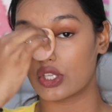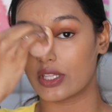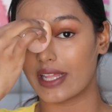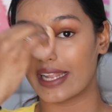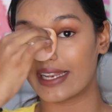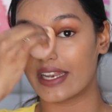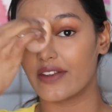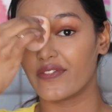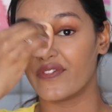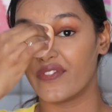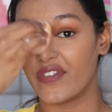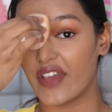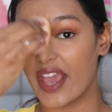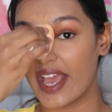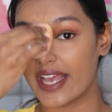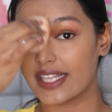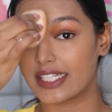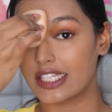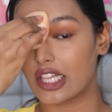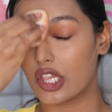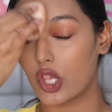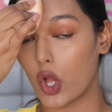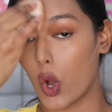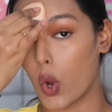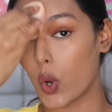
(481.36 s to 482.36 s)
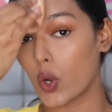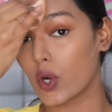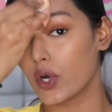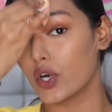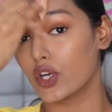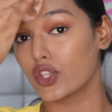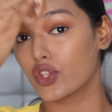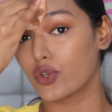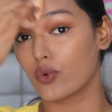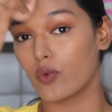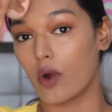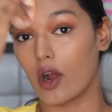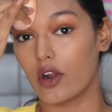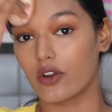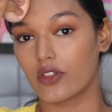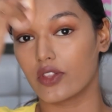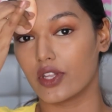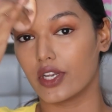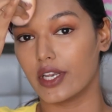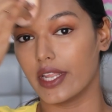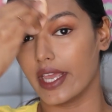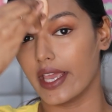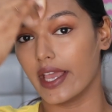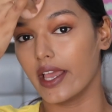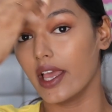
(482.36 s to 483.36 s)
so that it wears longer throughout
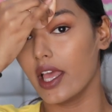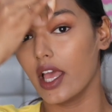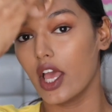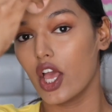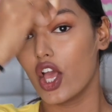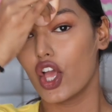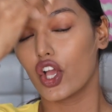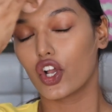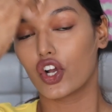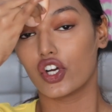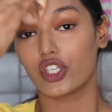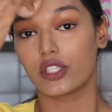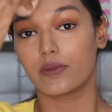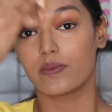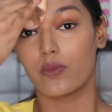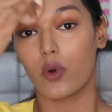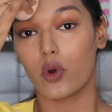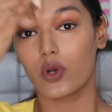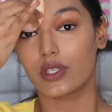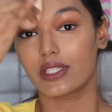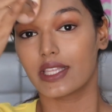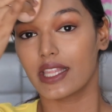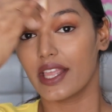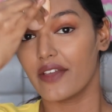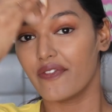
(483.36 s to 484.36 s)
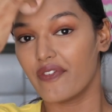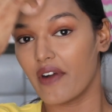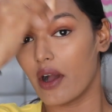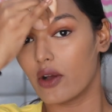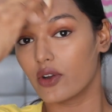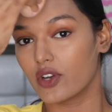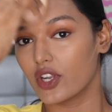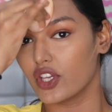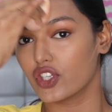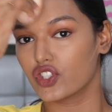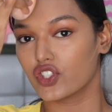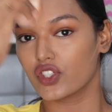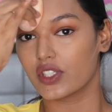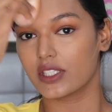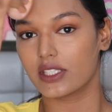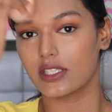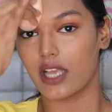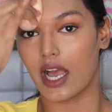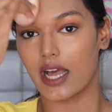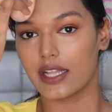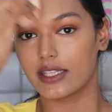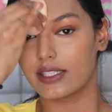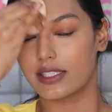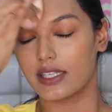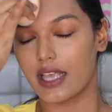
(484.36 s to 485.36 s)
the day, because mostly foundation
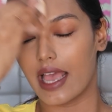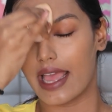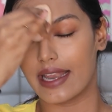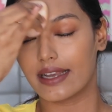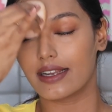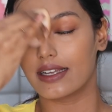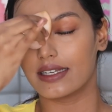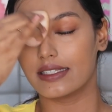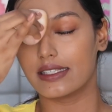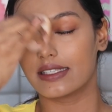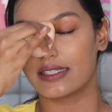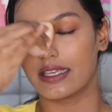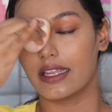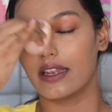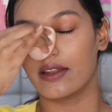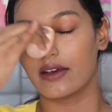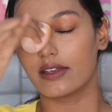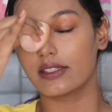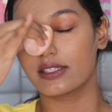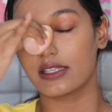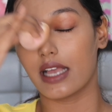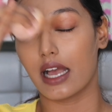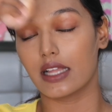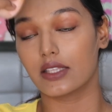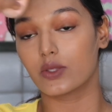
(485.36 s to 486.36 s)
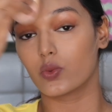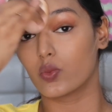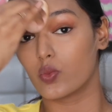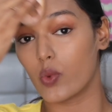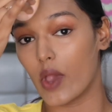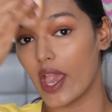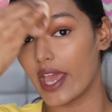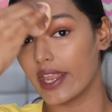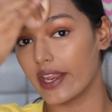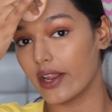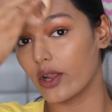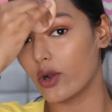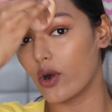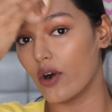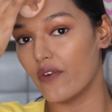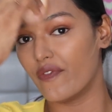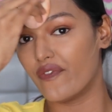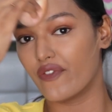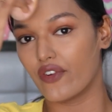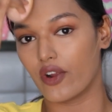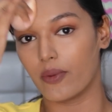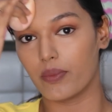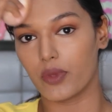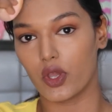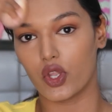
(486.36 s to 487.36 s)
starts and concealer starts wearing
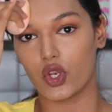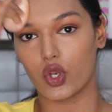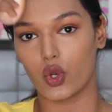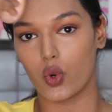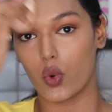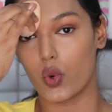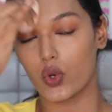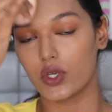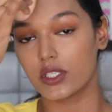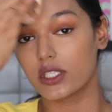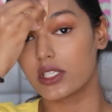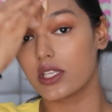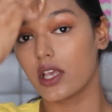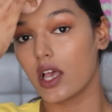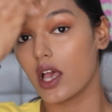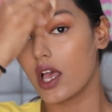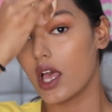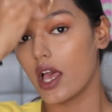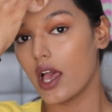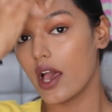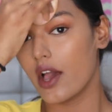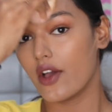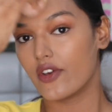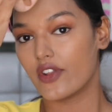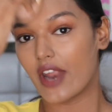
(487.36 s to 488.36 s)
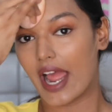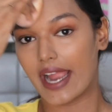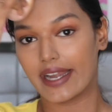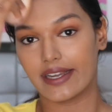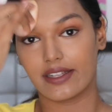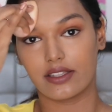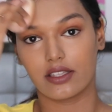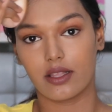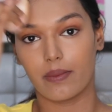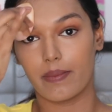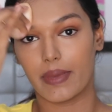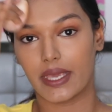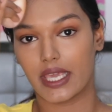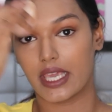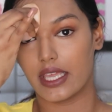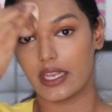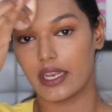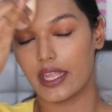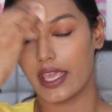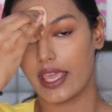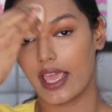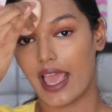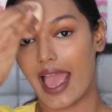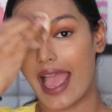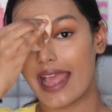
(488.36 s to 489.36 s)
off from your nose right in the
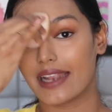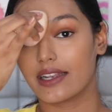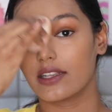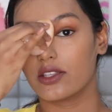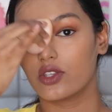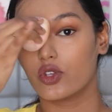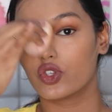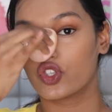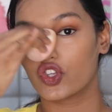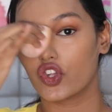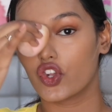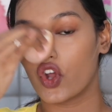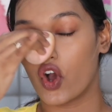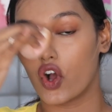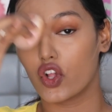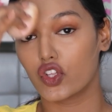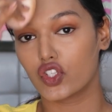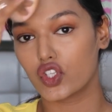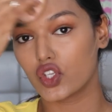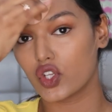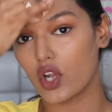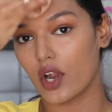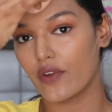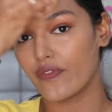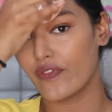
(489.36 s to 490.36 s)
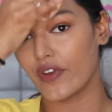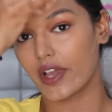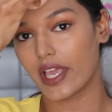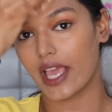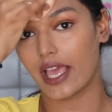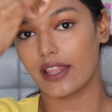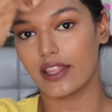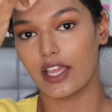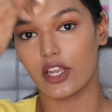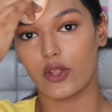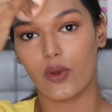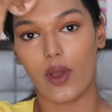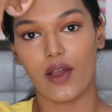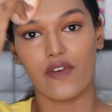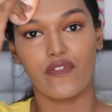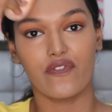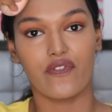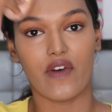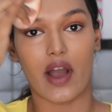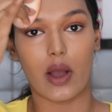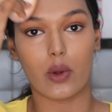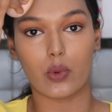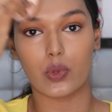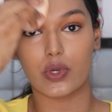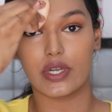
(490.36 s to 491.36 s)
beginning. And you should also not forget that you
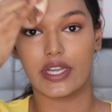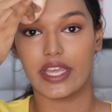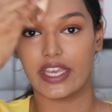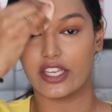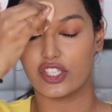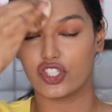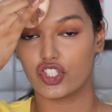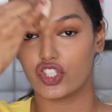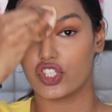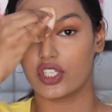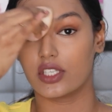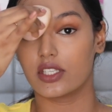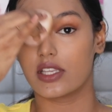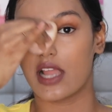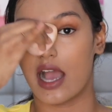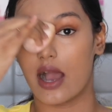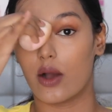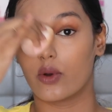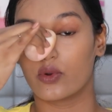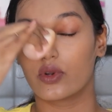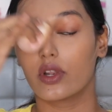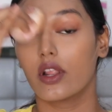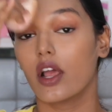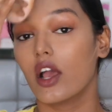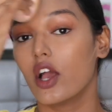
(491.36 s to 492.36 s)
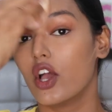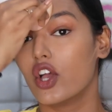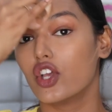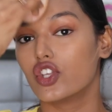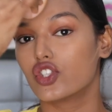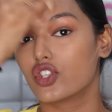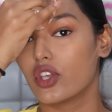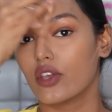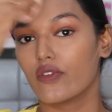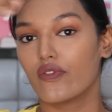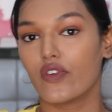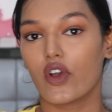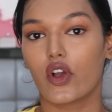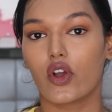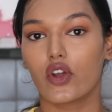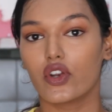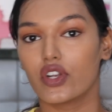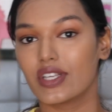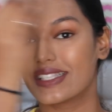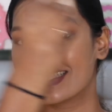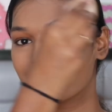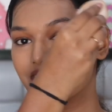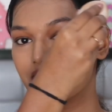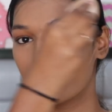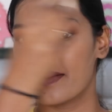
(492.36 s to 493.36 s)
have foundation down. So if you're
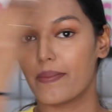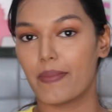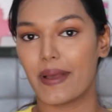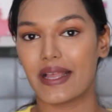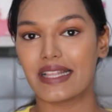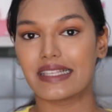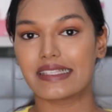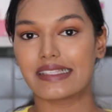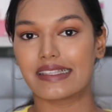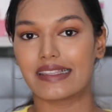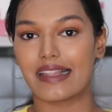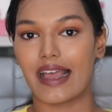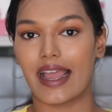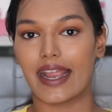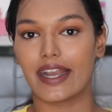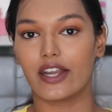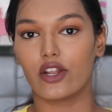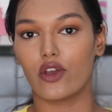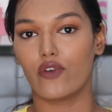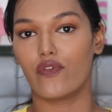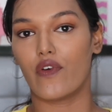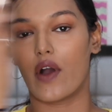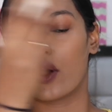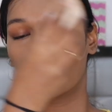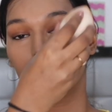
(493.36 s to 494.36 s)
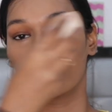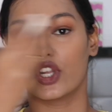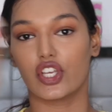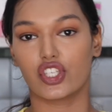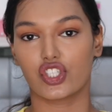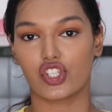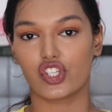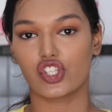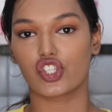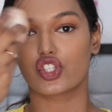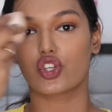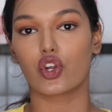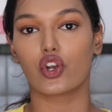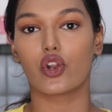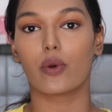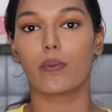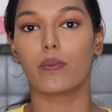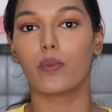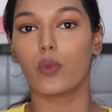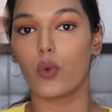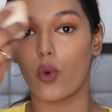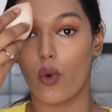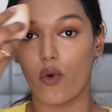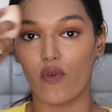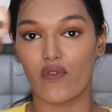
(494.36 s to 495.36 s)
going to slip and slide, your foundation is going to
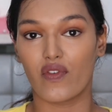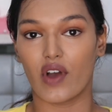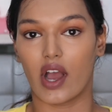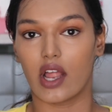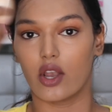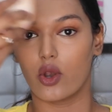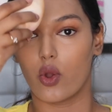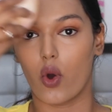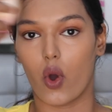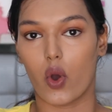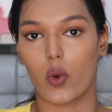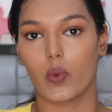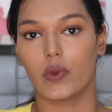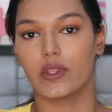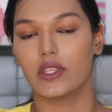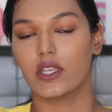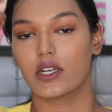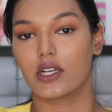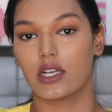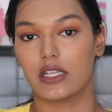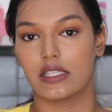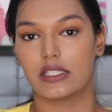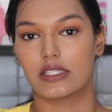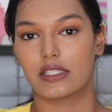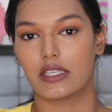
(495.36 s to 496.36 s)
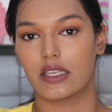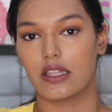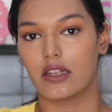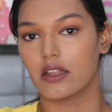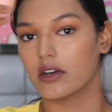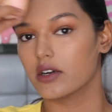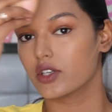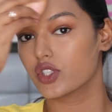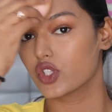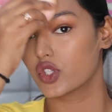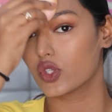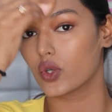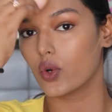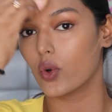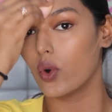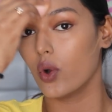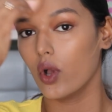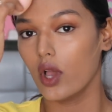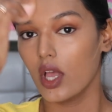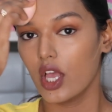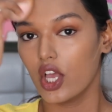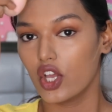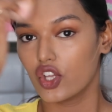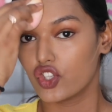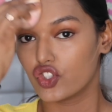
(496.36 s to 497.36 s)
move along with the concealer.
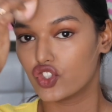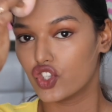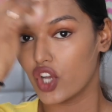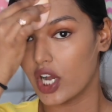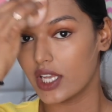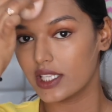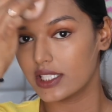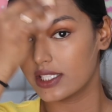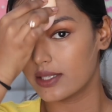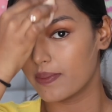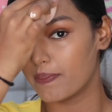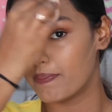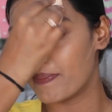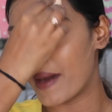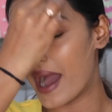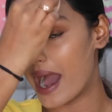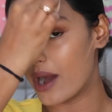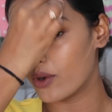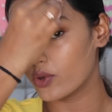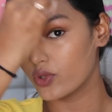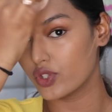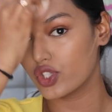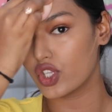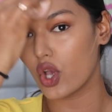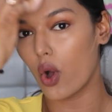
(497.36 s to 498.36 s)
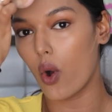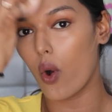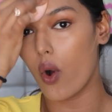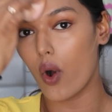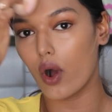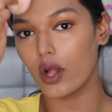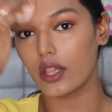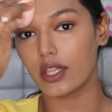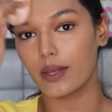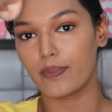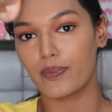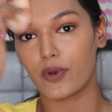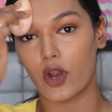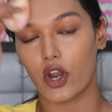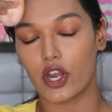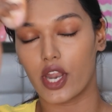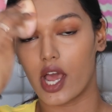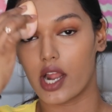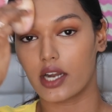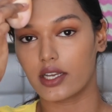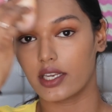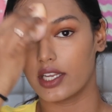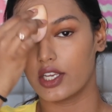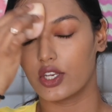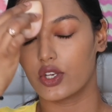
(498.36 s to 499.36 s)
So just bounce all the
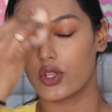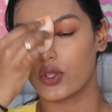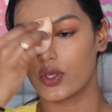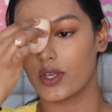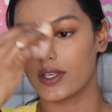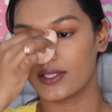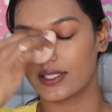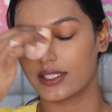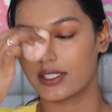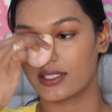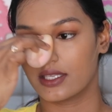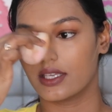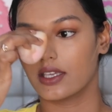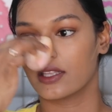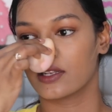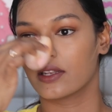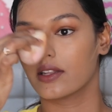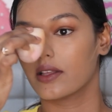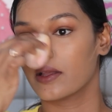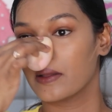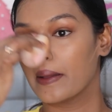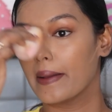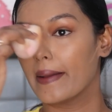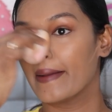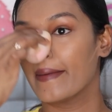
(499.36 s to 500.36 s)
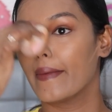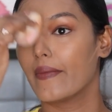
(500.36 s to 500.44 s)
product into your skin.